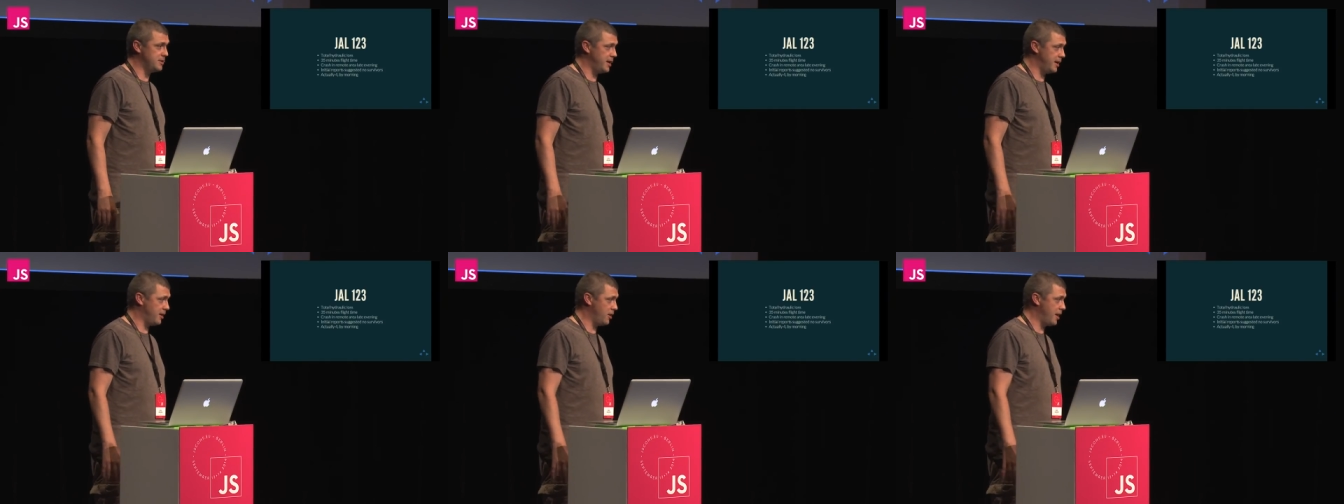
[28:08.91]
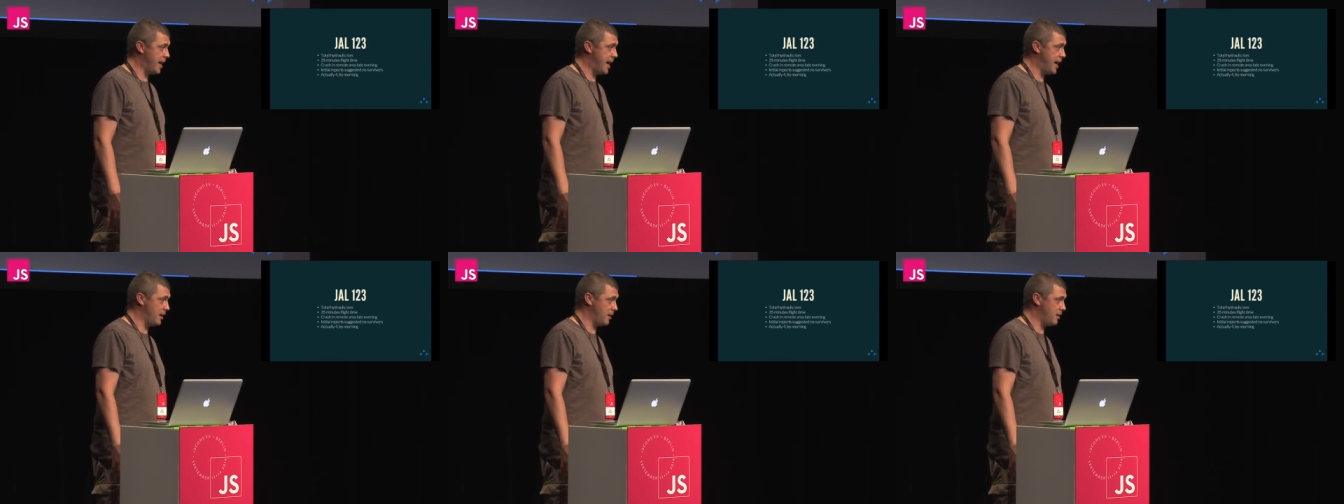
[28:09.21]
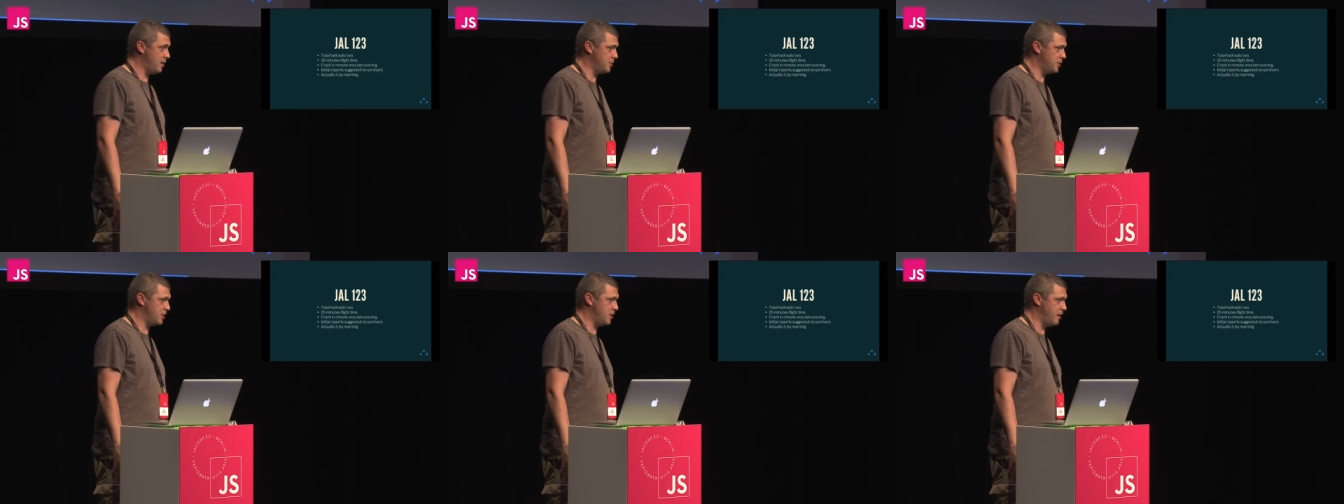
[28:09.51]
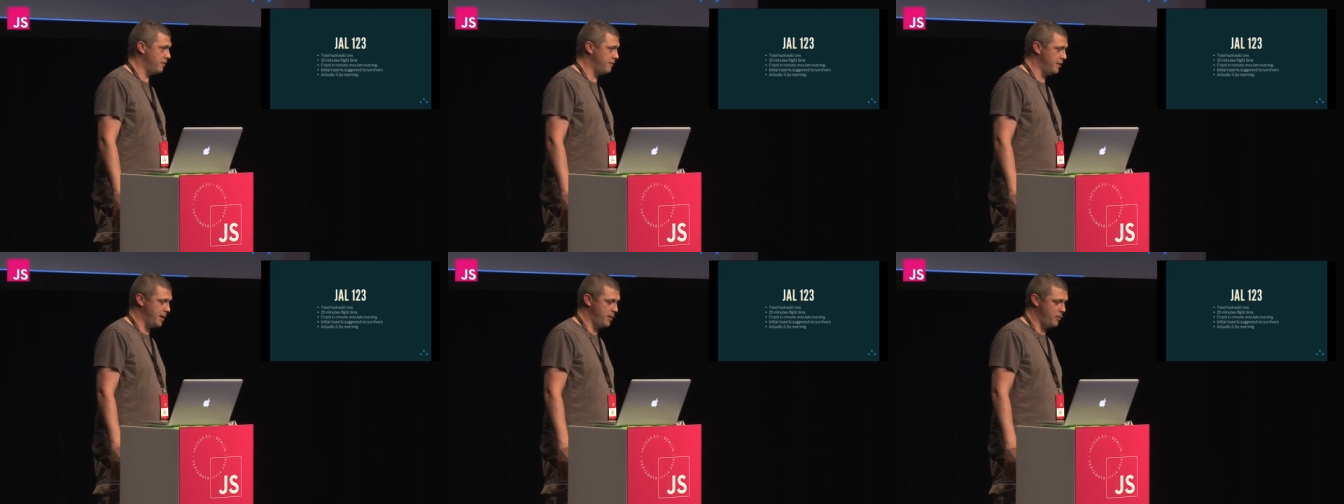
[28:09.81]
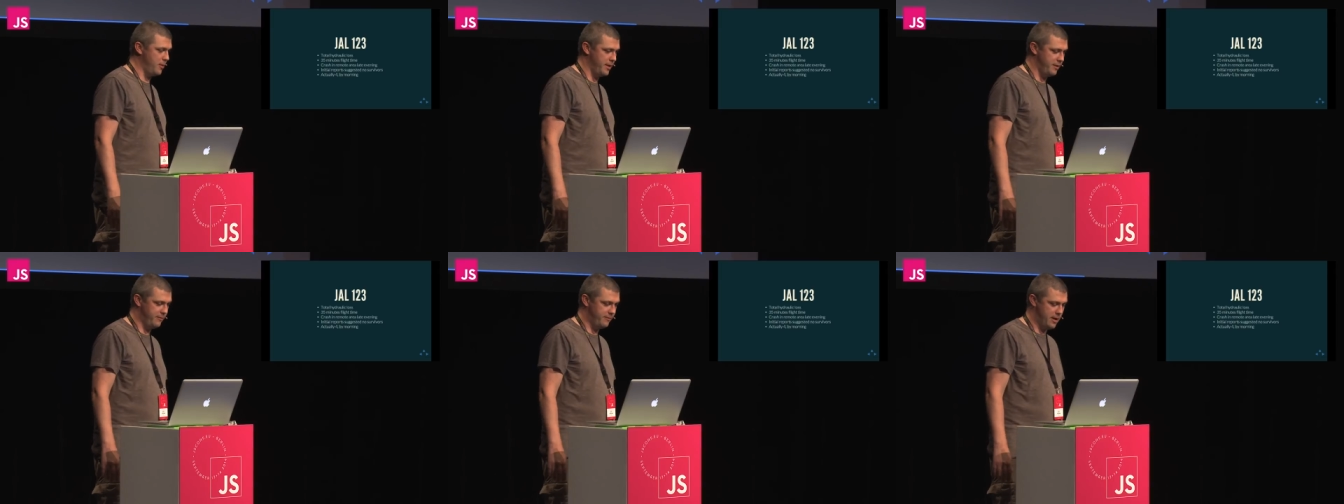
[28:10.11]
They got a helicopter over there
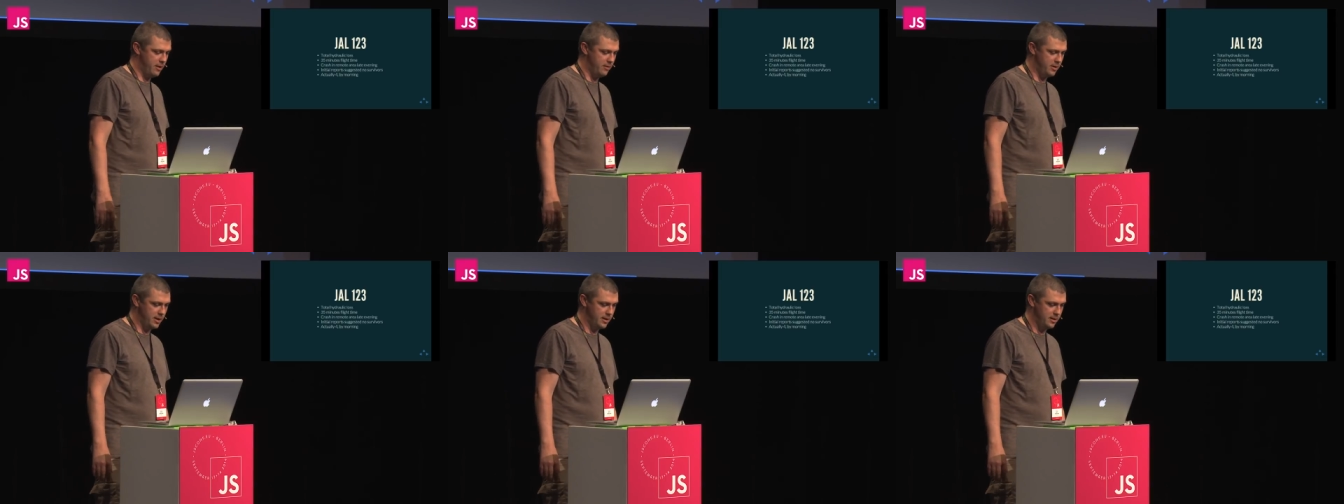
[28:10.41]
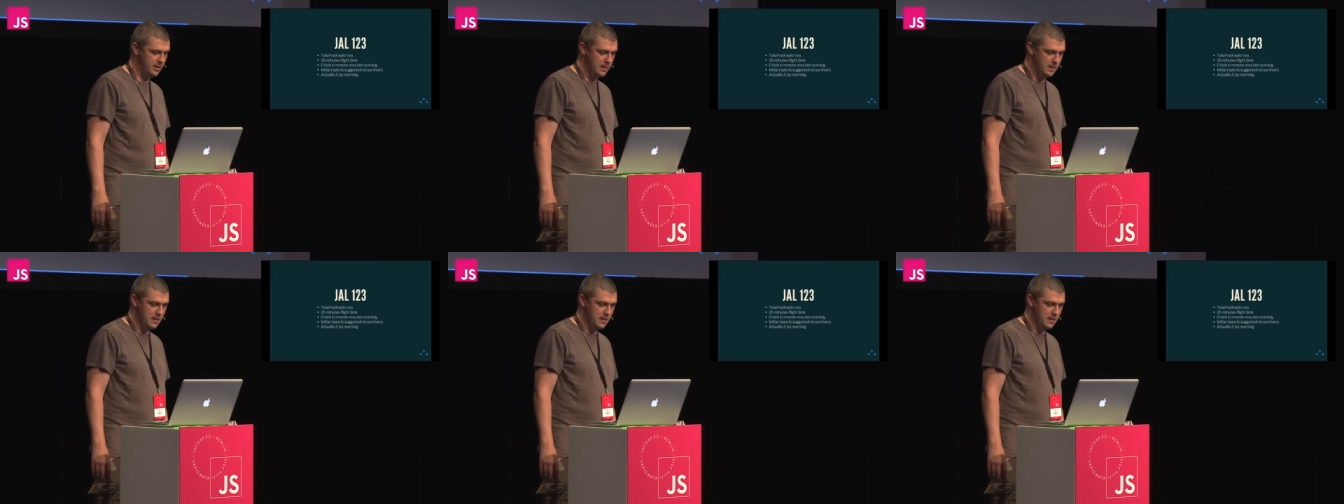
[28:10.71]
when they found it.